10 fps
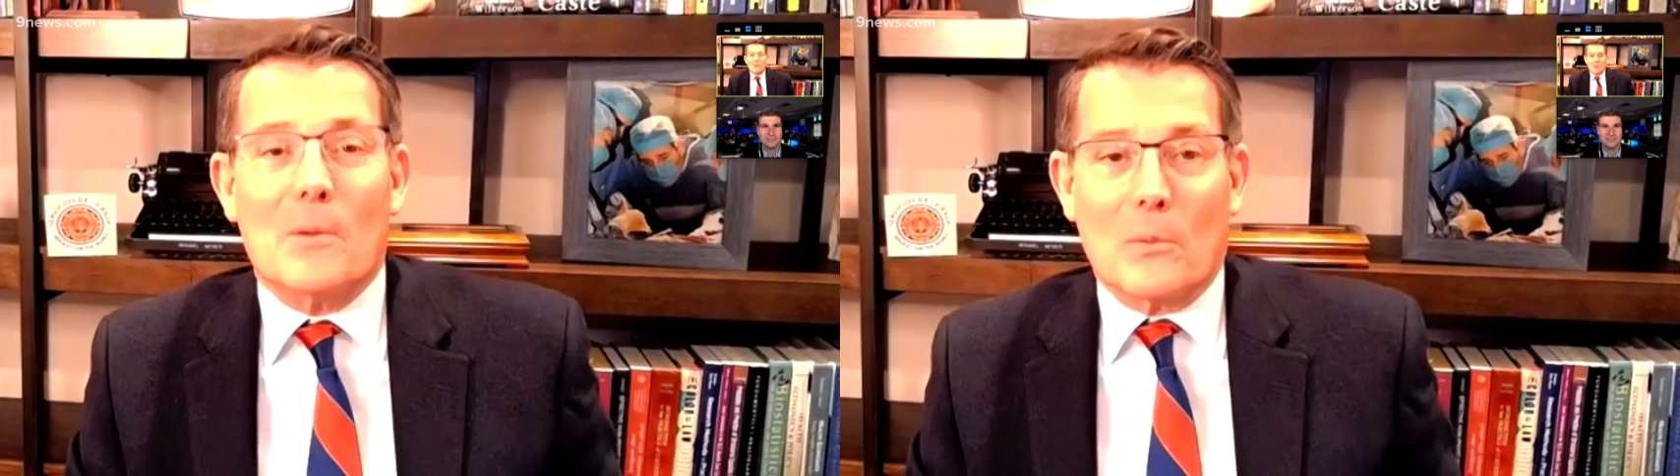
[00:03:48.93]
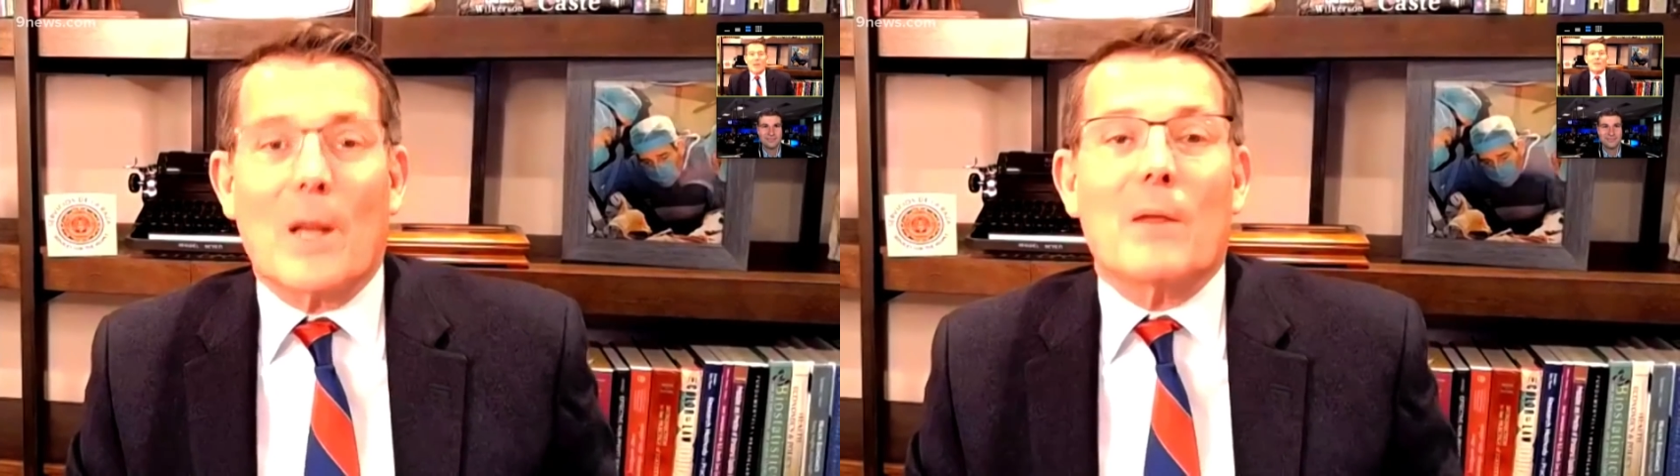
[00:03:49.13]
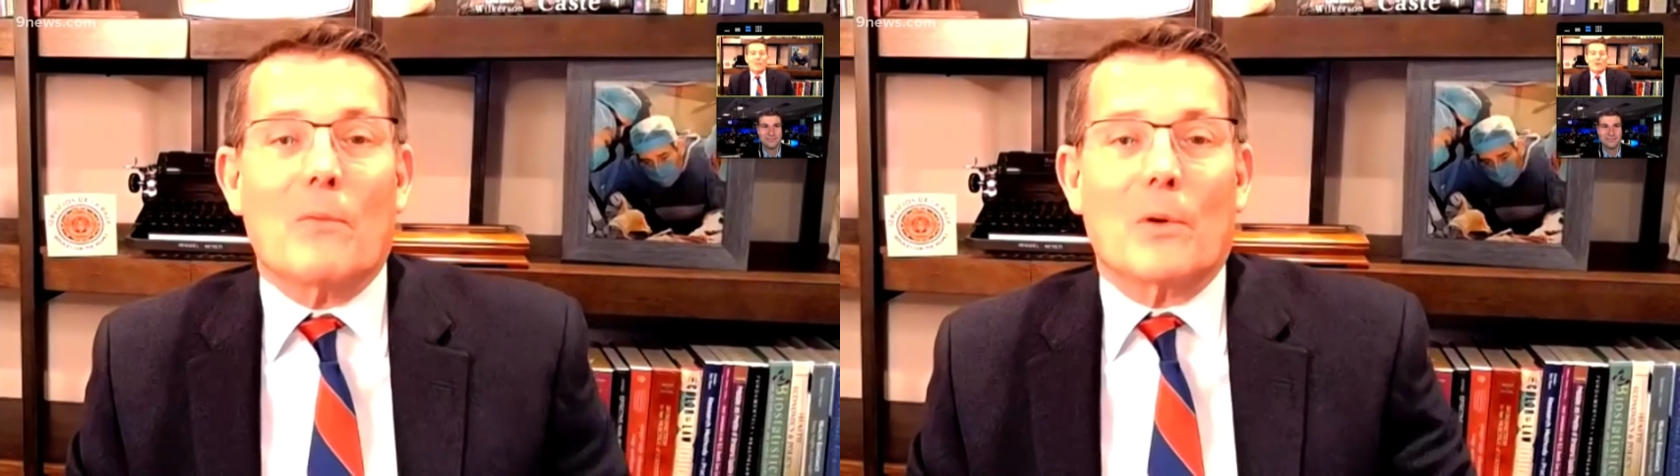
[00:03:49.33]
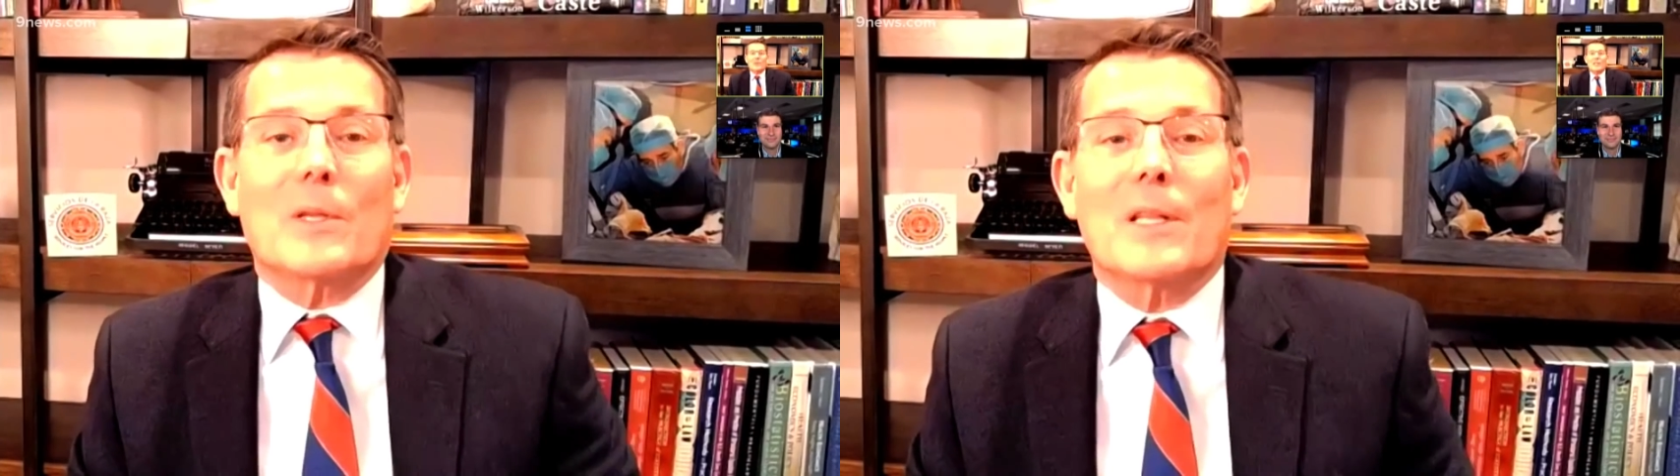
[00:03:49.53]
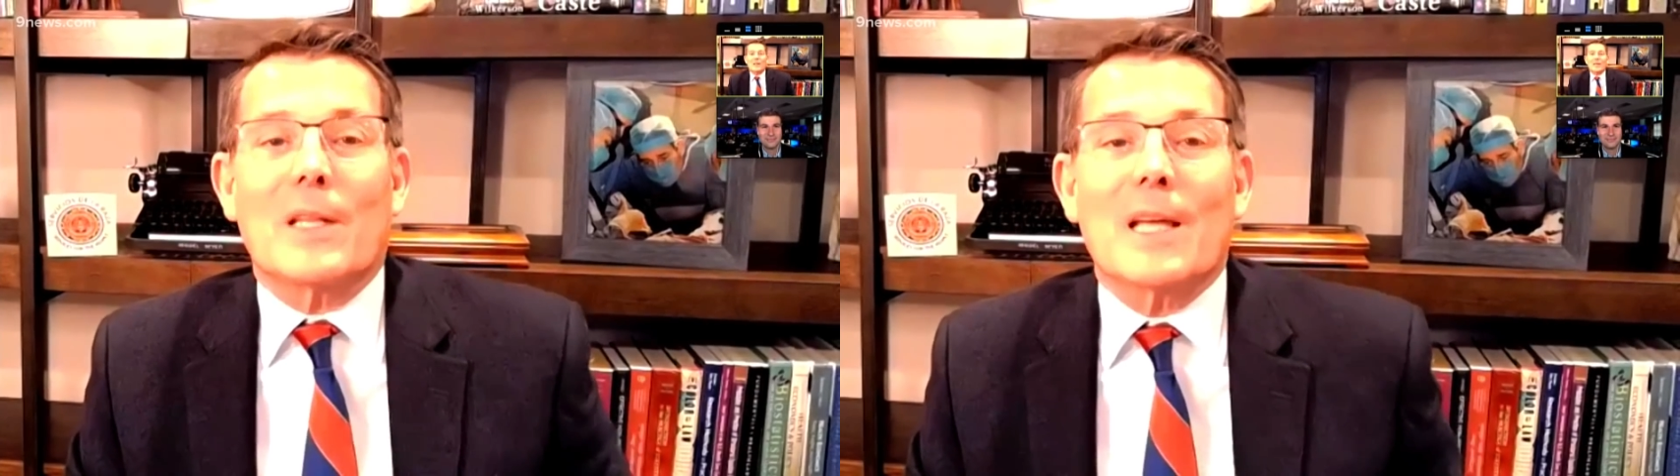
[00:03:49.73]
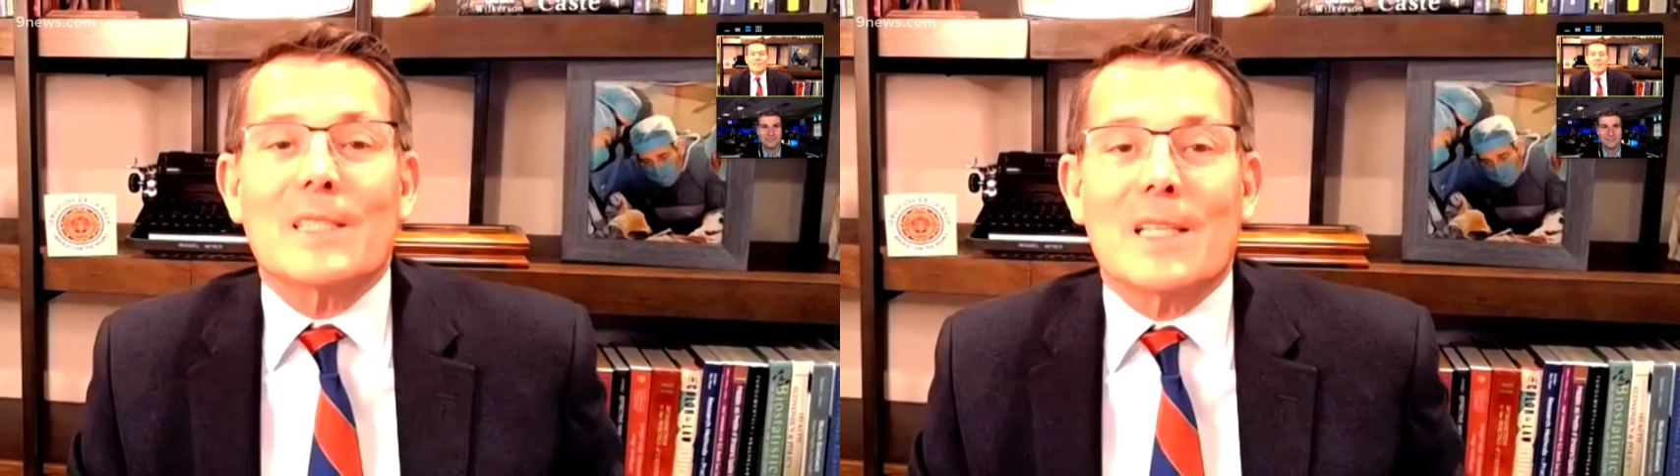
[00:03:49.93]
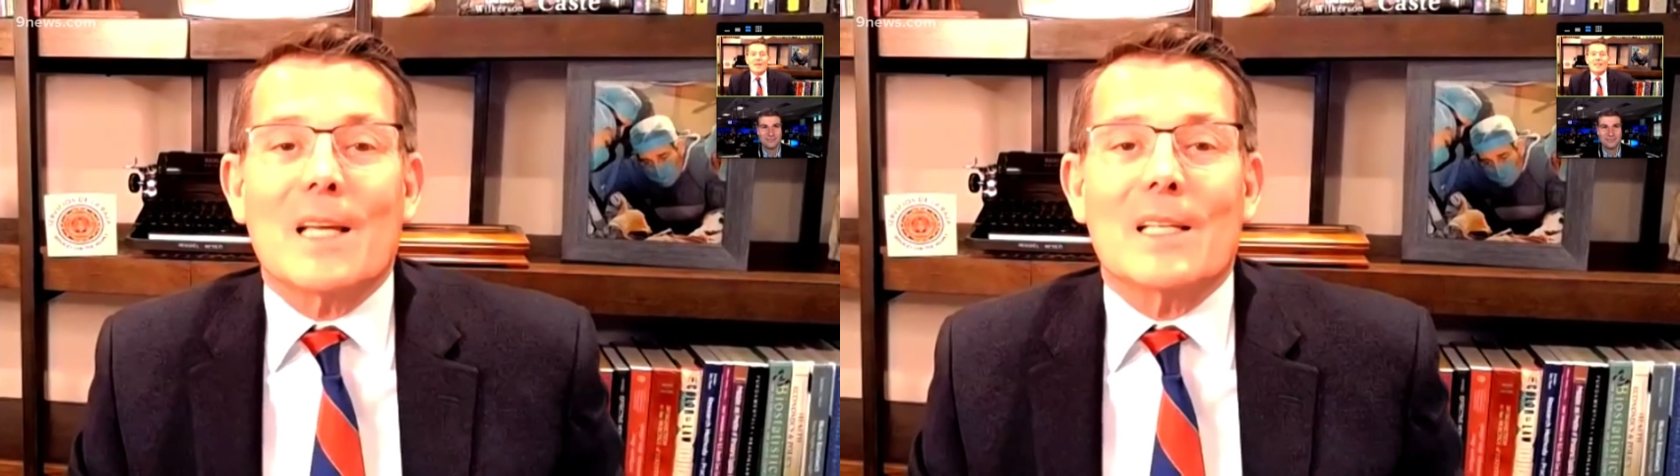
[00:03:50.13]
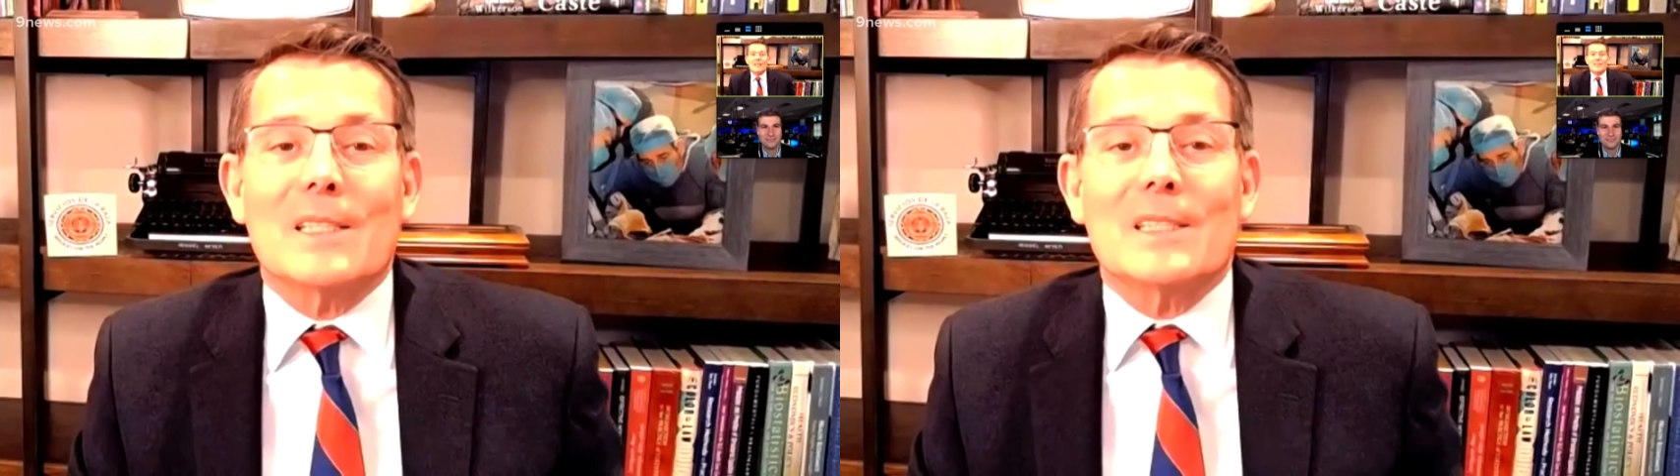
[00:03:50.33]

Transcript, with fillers: ready for the next uh,